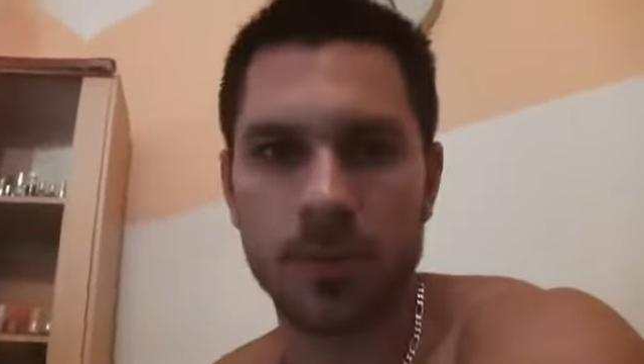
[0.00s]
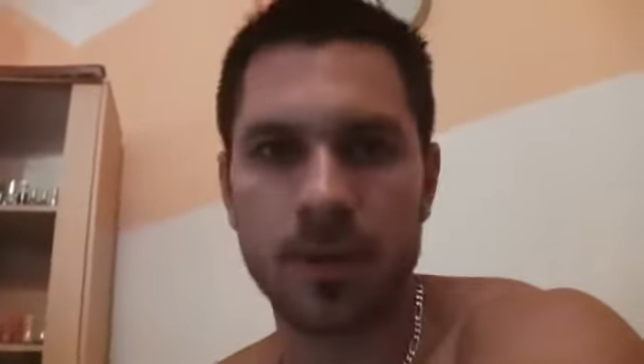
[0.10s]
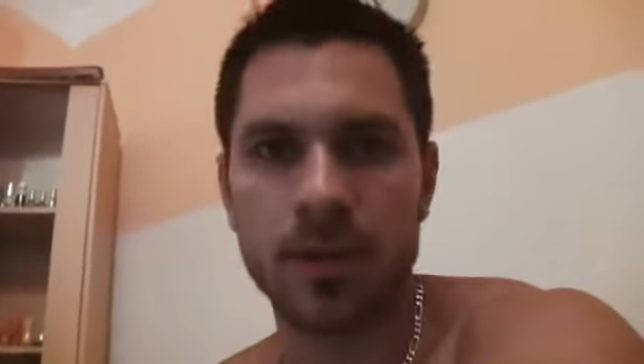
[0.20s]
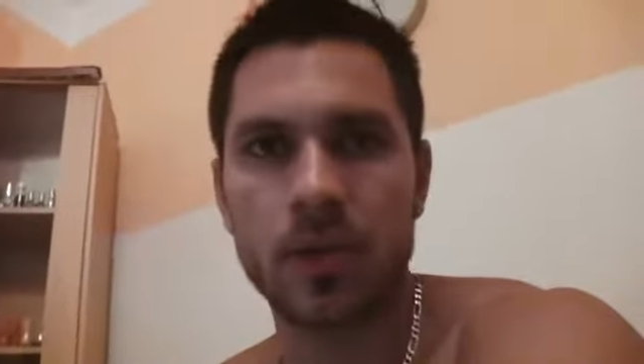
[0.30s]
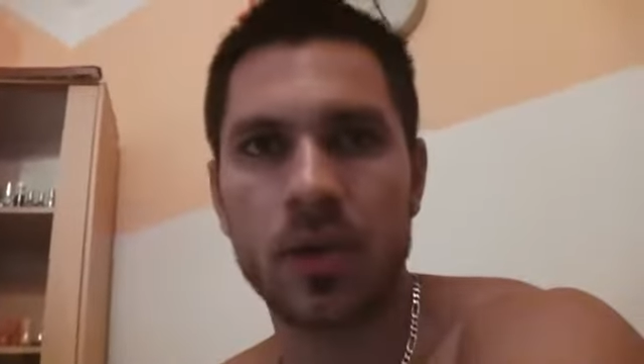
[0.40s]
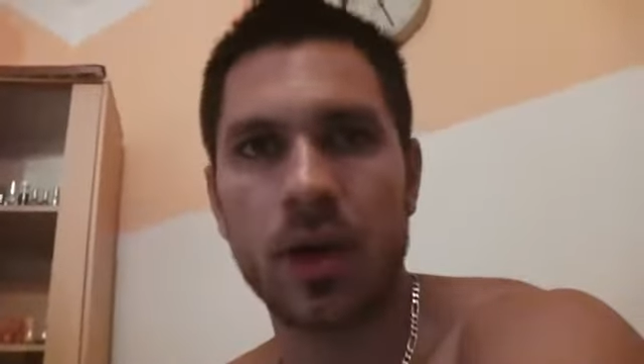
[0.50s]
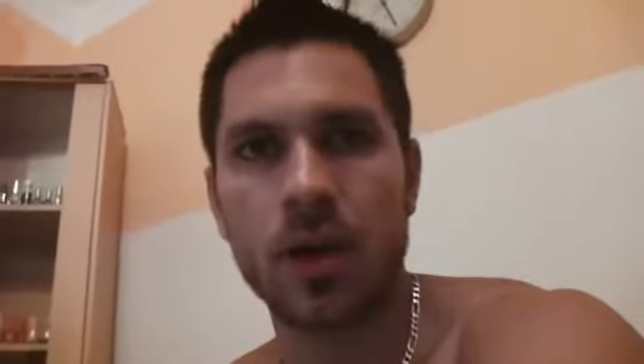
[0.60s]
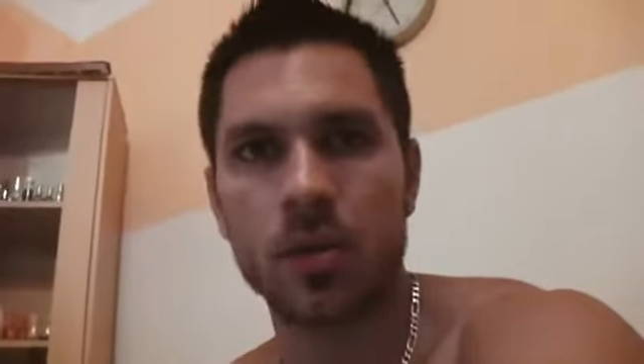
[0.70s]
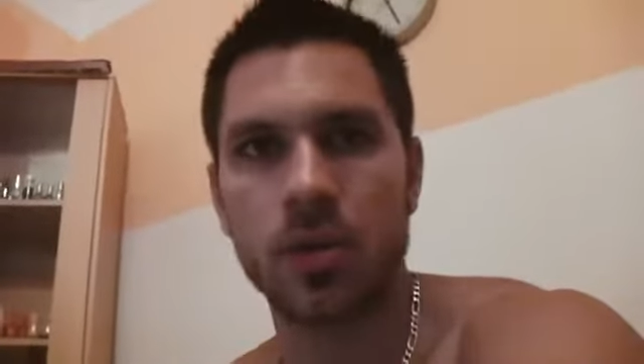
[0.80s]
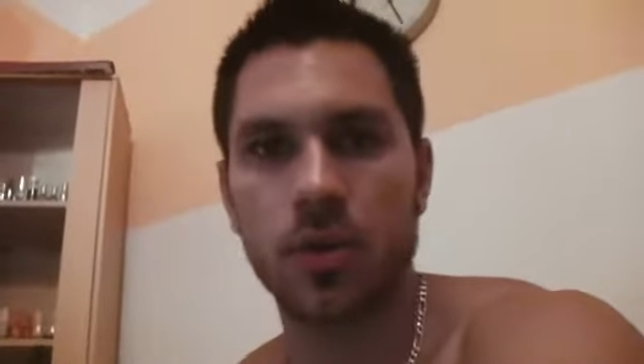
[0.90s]
but you
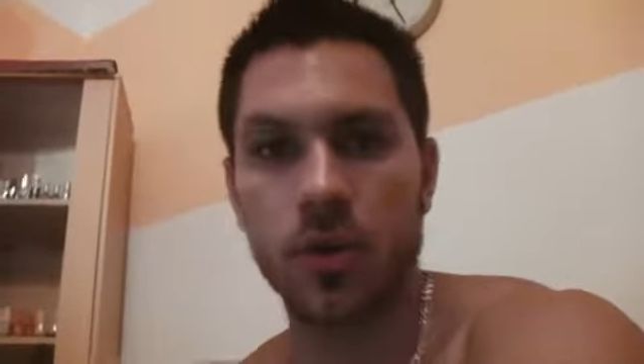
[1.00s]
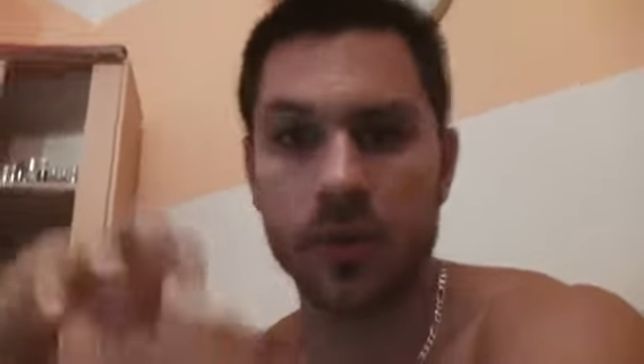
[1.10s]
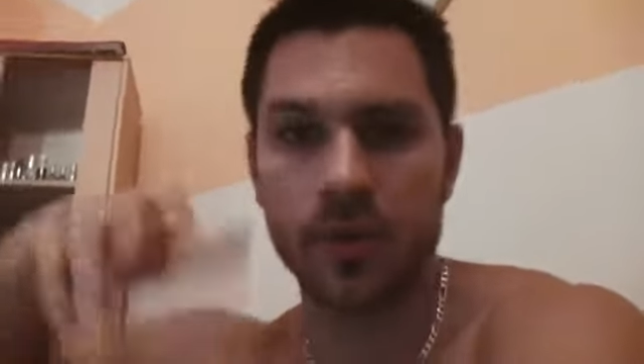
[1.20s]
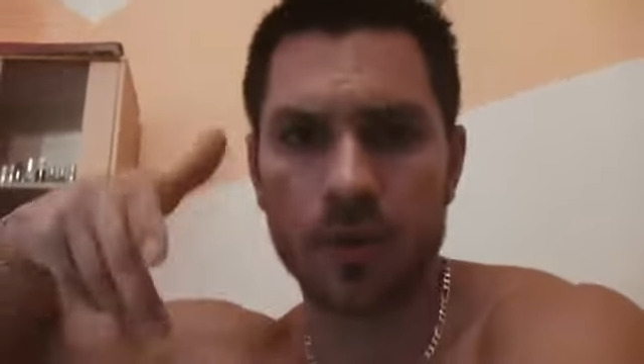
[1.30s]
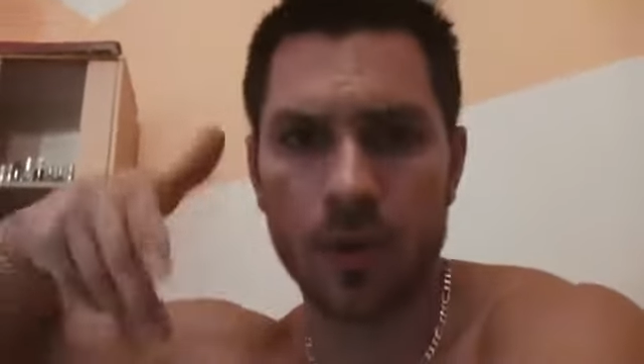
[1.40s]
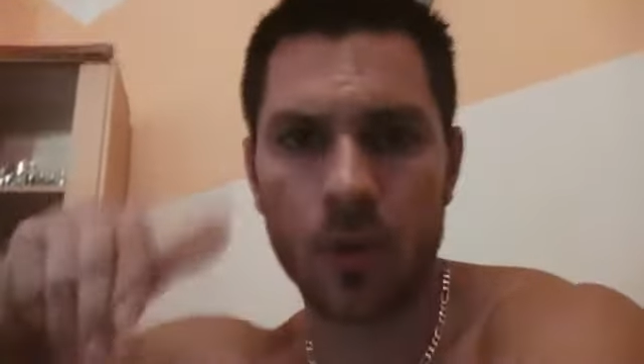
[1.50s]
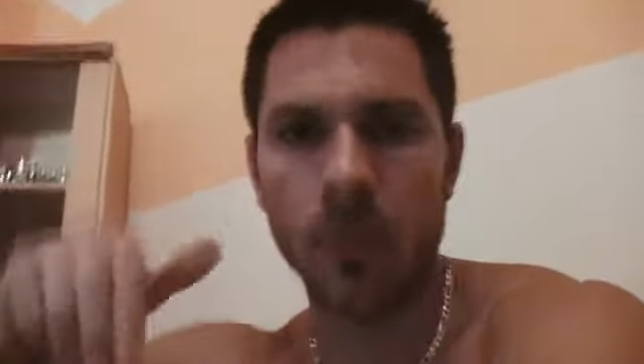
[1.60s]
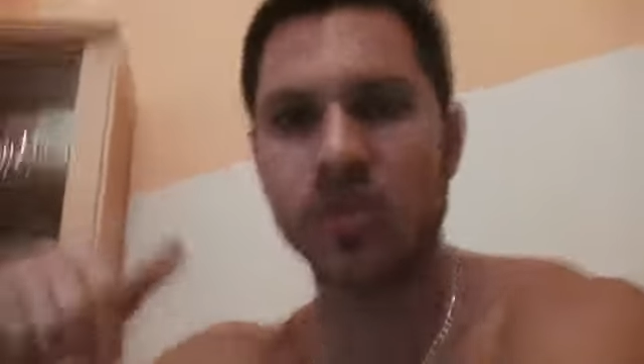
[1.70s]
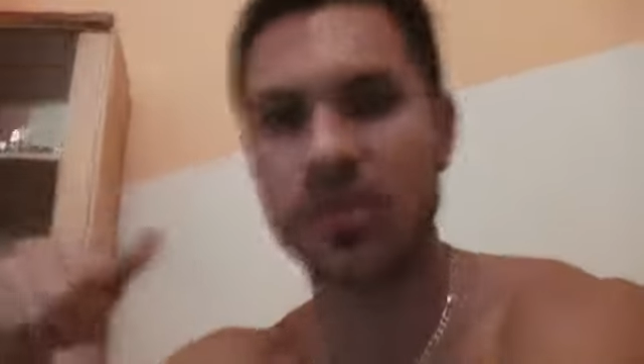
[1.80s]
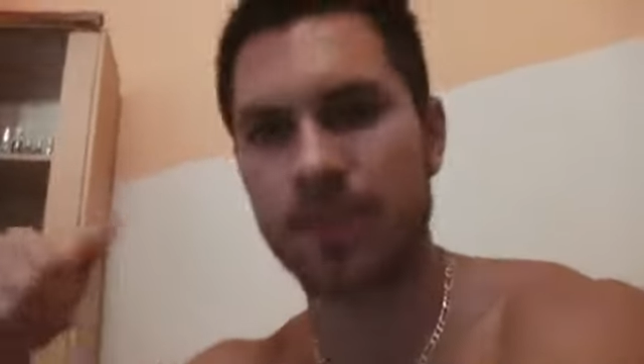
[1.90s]
gotta know the turns, you
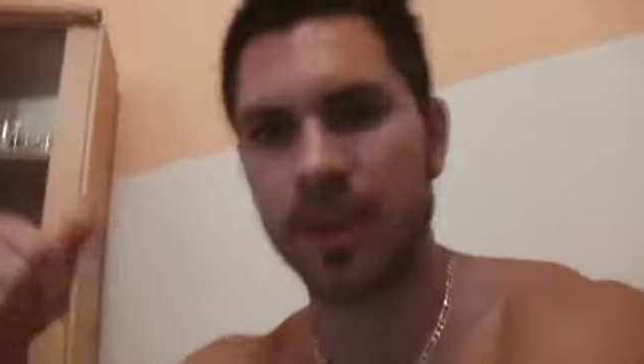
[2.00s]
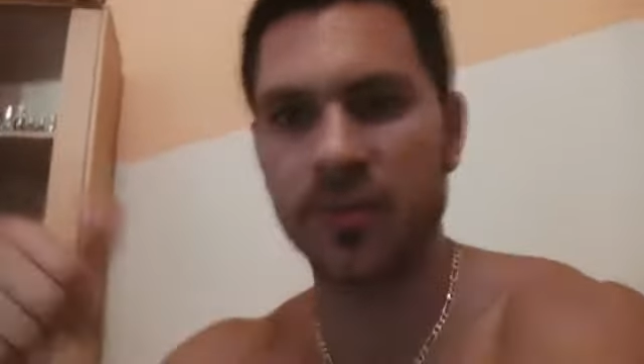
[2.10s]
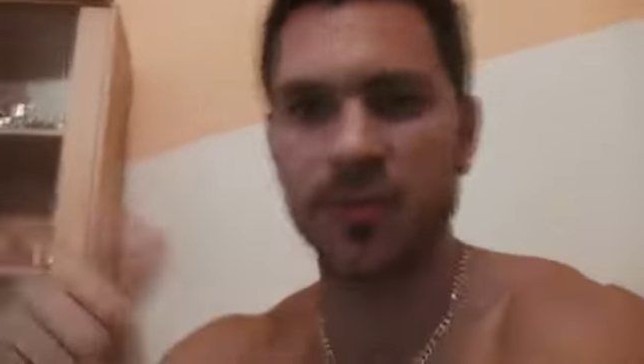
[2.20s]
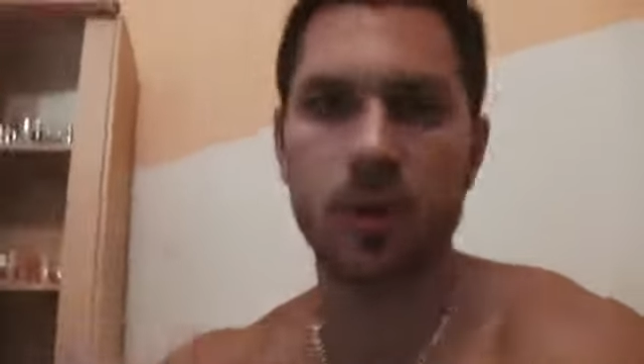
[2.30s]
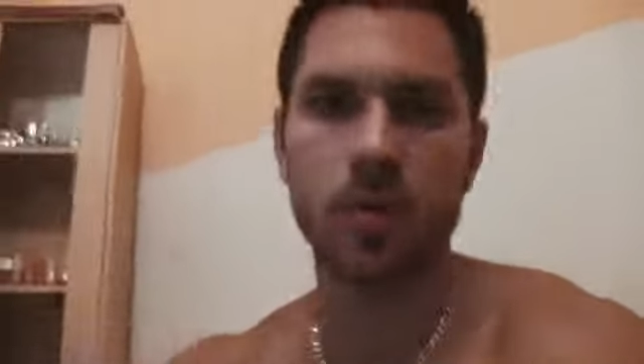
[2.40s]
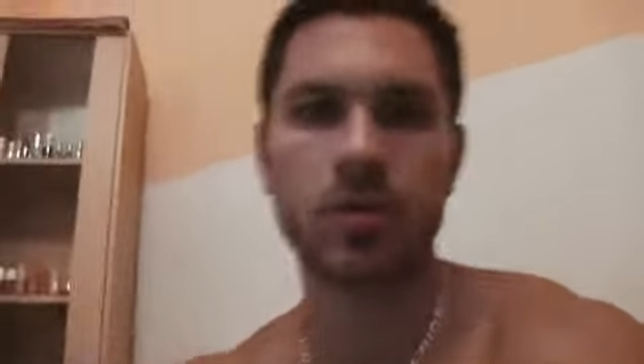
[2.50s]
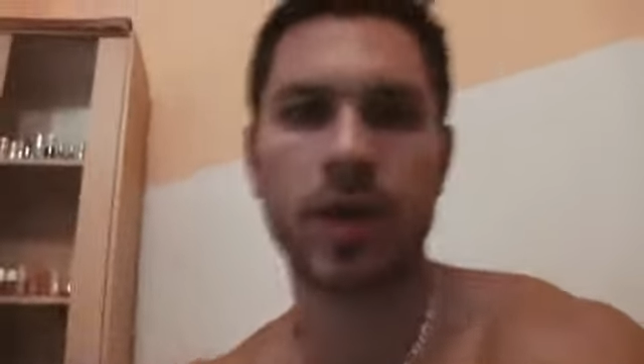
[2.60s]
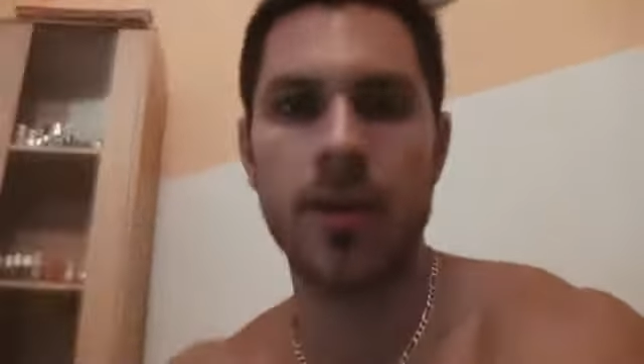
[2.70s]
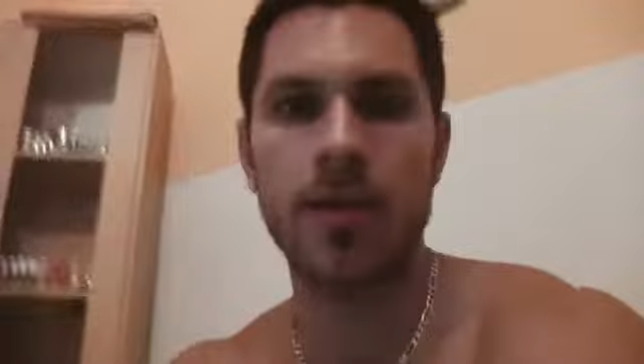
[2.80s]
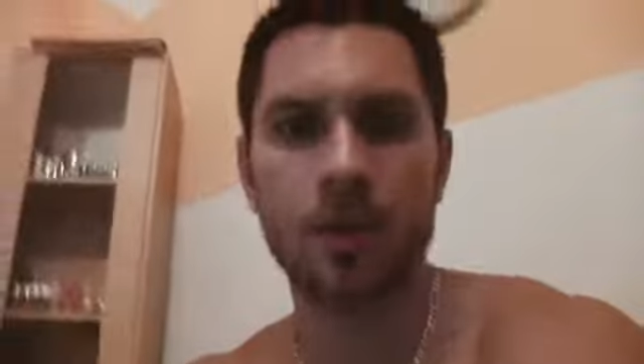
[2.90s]
know, and just make it flow
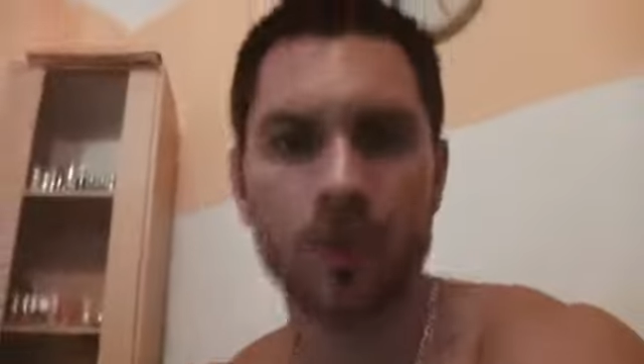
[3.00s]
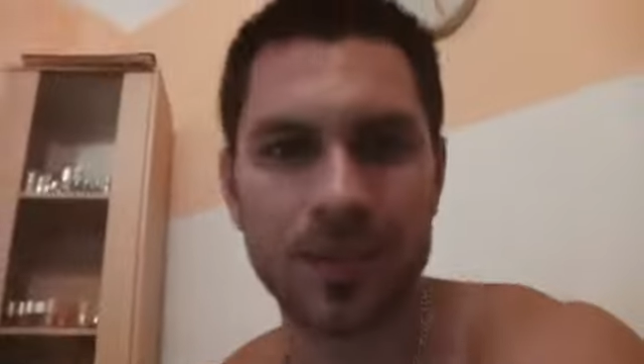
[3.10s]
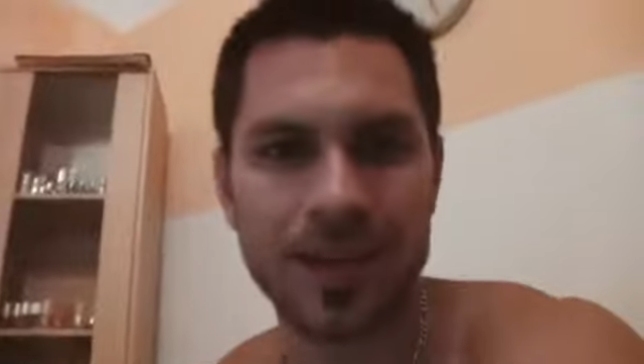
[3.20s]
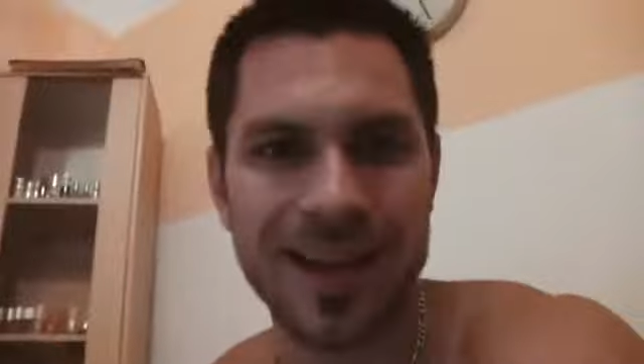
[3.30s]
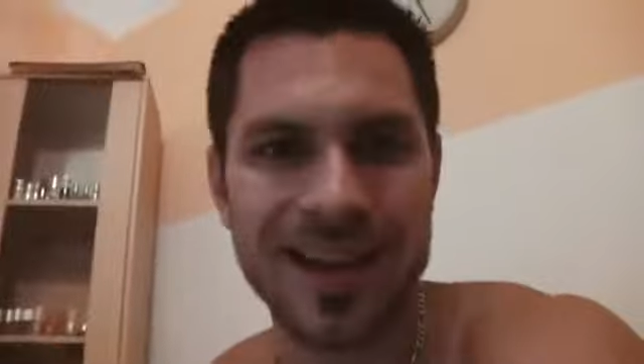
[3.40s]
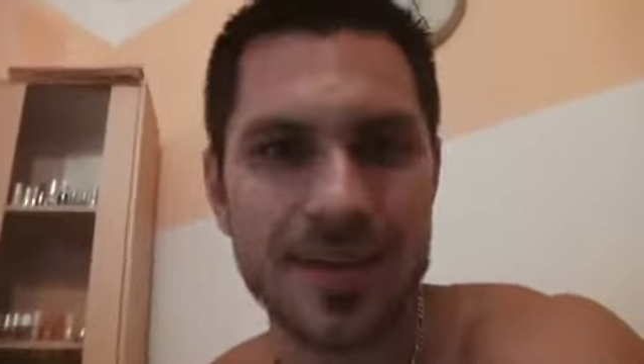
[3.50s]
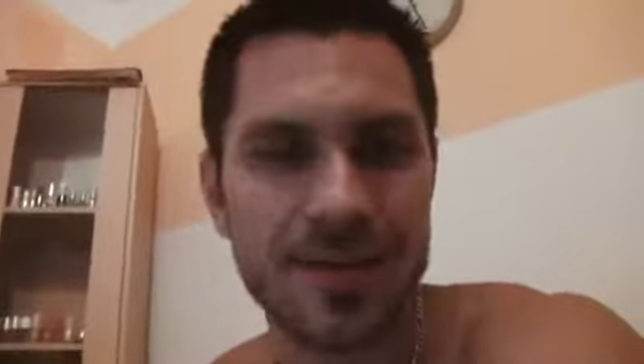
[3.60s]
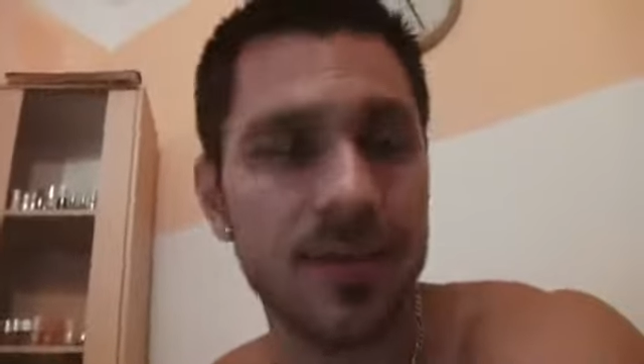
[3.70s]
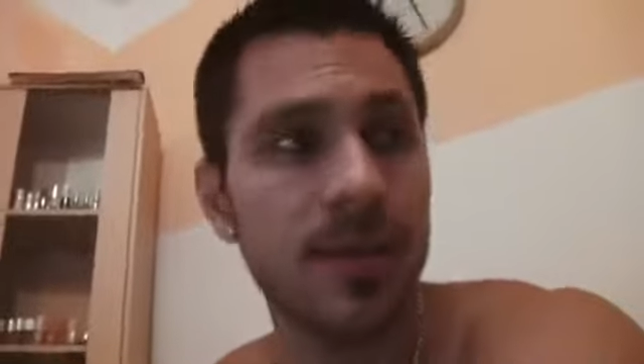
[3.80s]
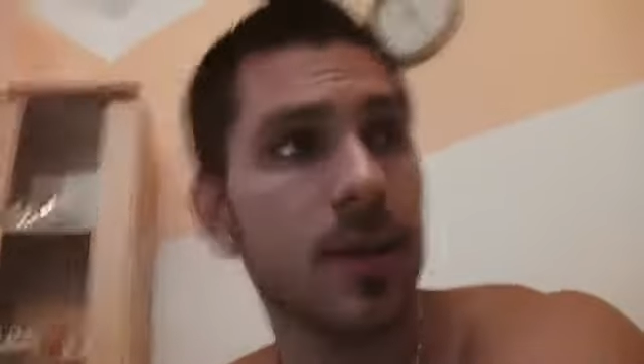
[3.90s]
together and look
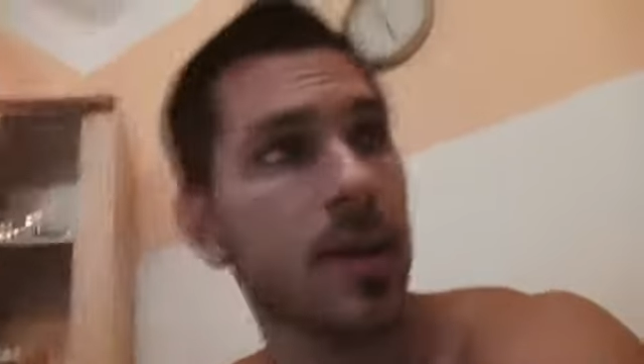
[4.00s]
nice.